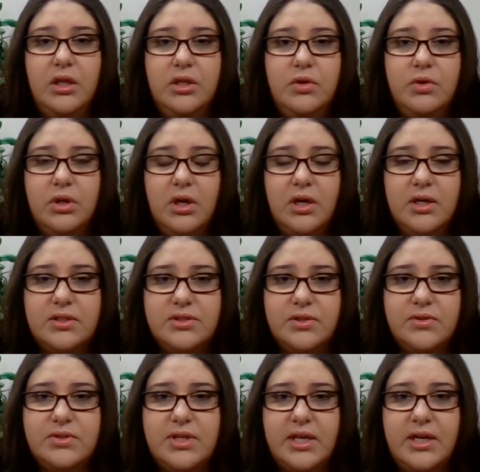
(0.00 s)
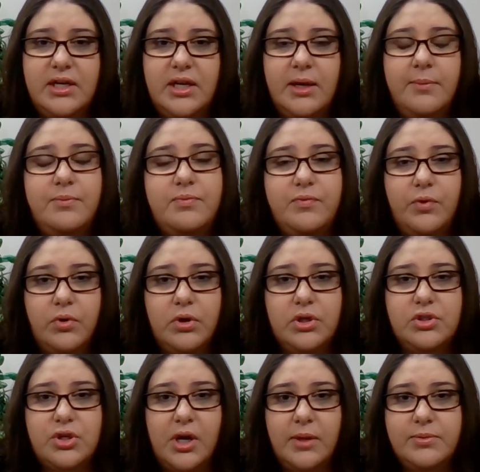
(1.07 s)
You can also set it up
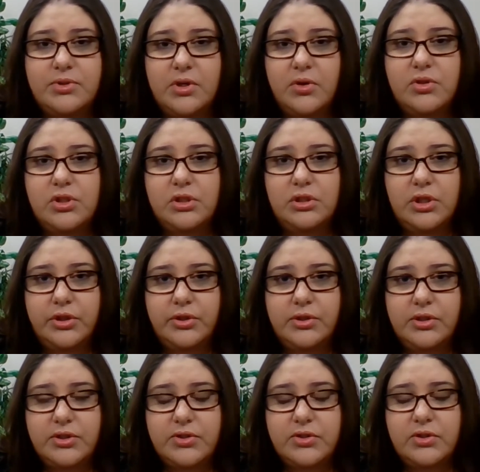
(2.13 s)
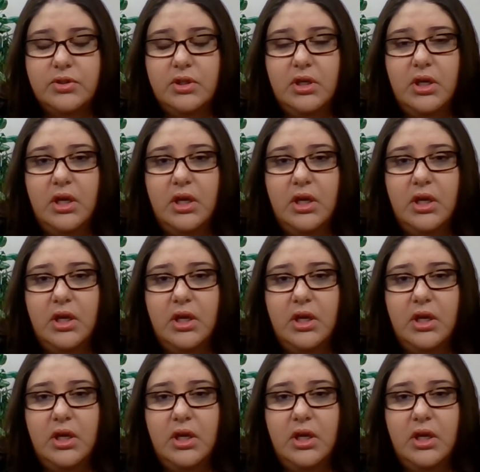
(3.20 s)
for job search alerts,